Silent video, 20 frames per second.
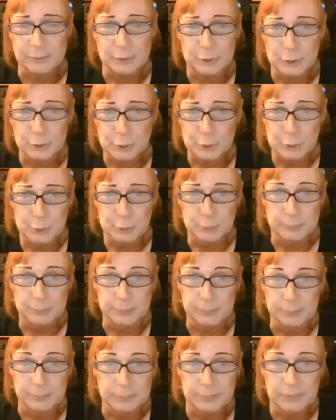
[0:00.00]
all cool.
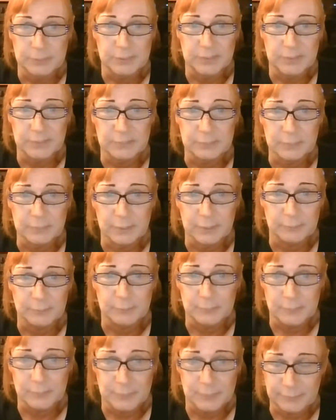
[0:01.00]

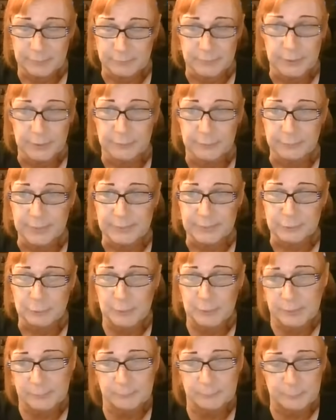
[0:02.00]
Whatever. If that's
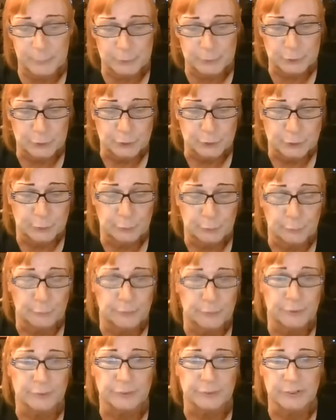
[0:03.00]
what pushes you through
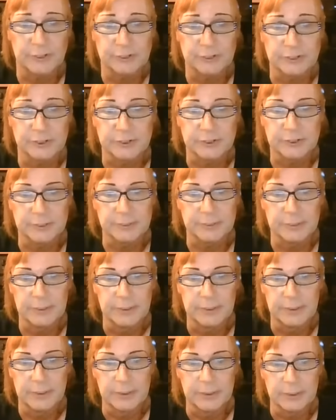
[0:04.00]
your transition,
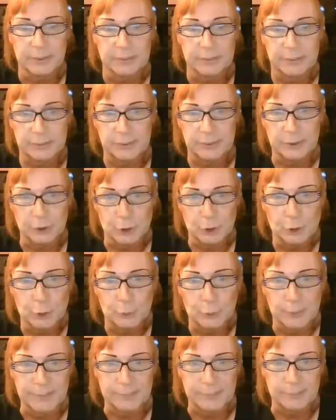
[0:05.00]
then you
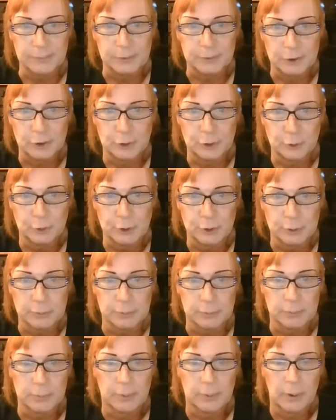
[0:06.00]
do that. You do you.
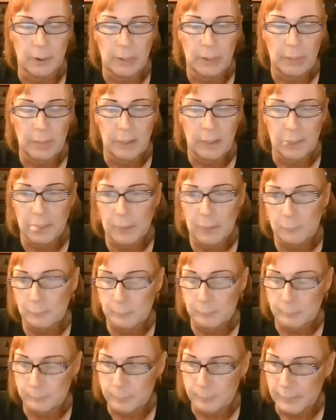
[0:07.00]

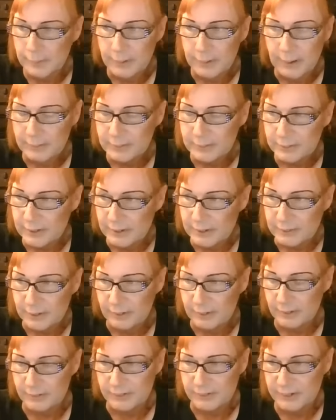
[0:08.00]
But I just got
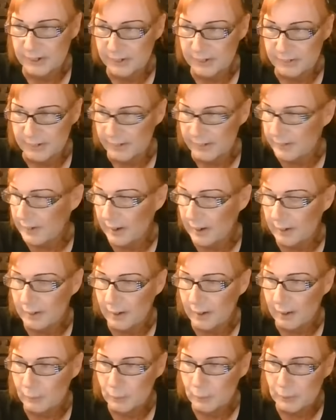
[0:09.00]
tired of seeing that. I